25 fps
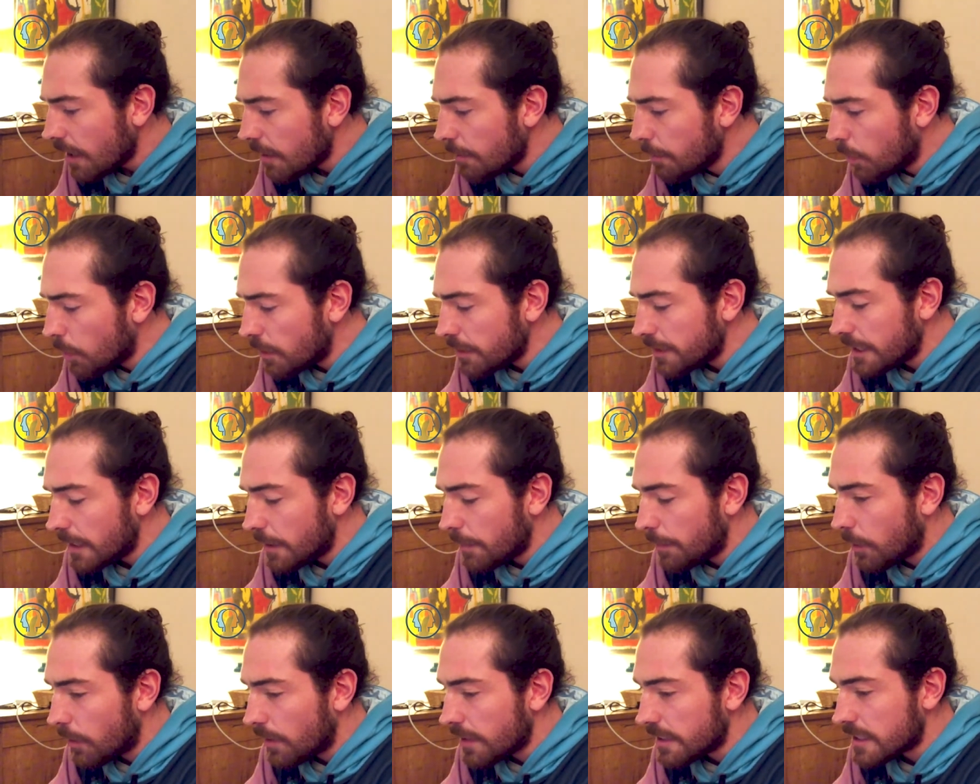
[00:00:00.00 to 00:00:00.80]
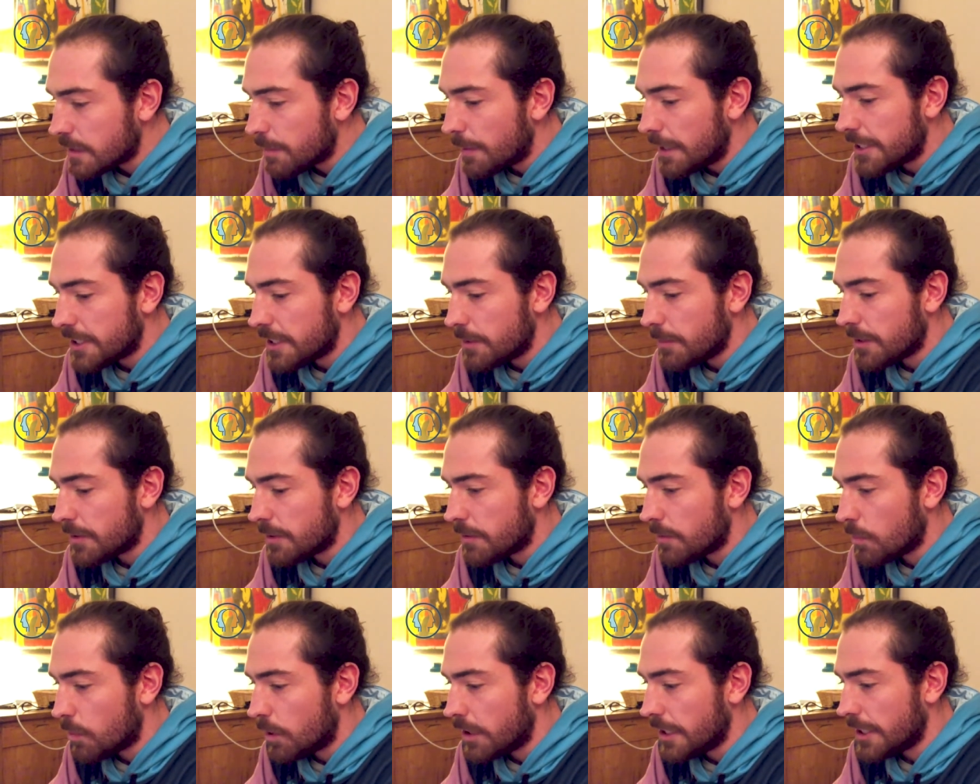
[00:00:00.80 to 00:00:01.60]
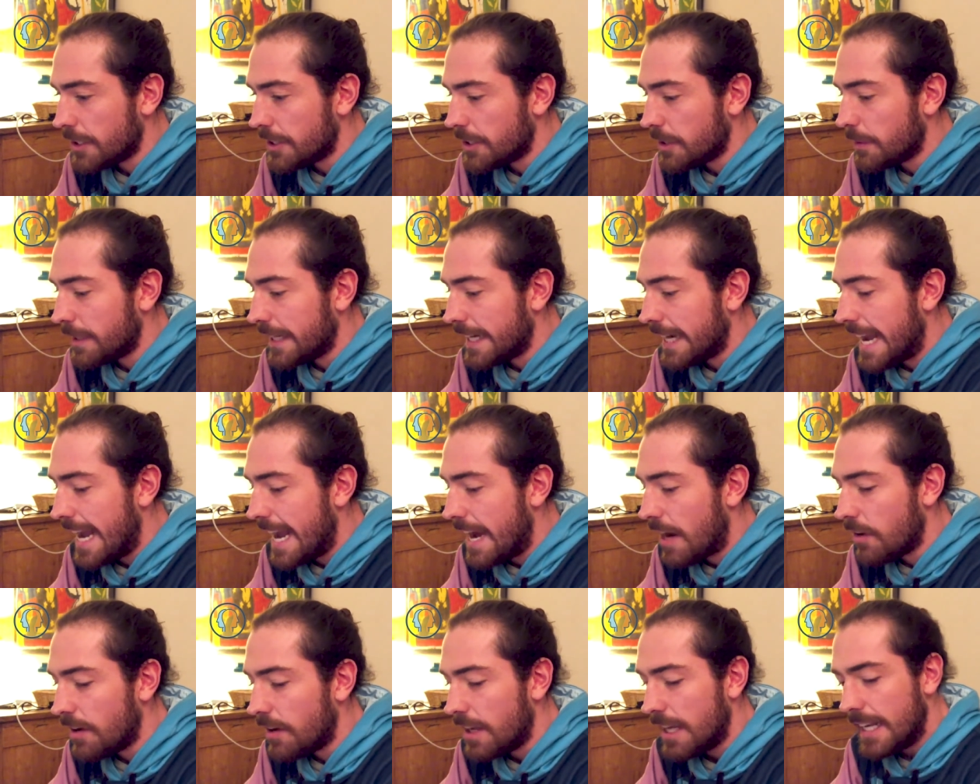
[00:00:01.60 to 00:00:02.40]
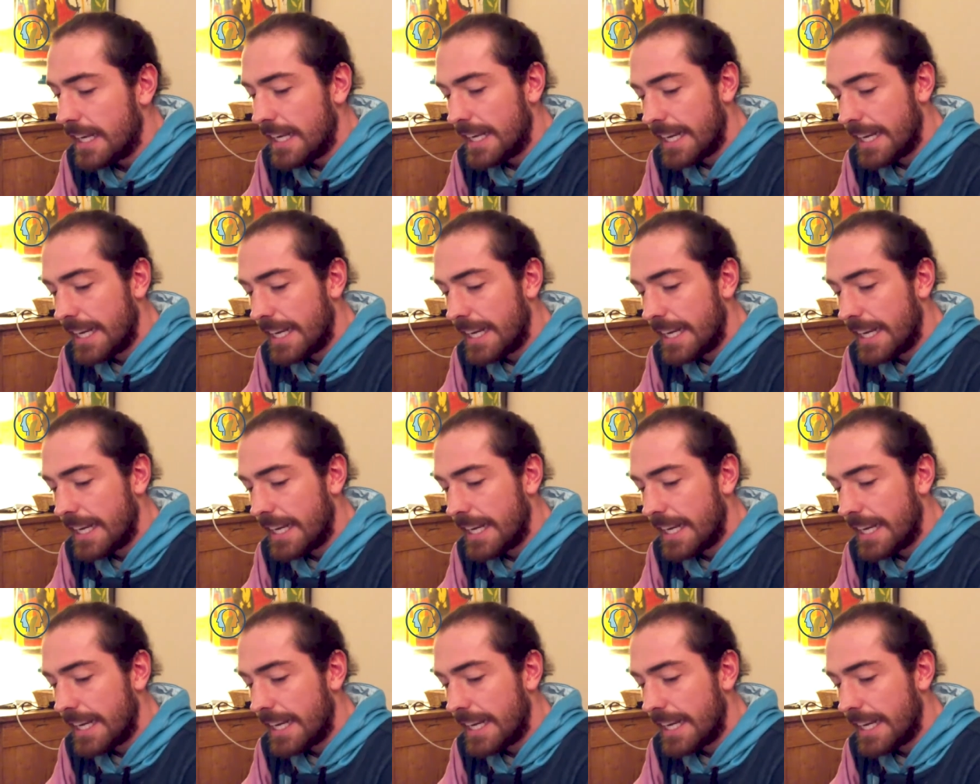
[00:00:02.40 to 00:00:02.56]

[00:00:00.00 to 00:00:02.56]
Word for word: more to your point, especially with what you're doing now,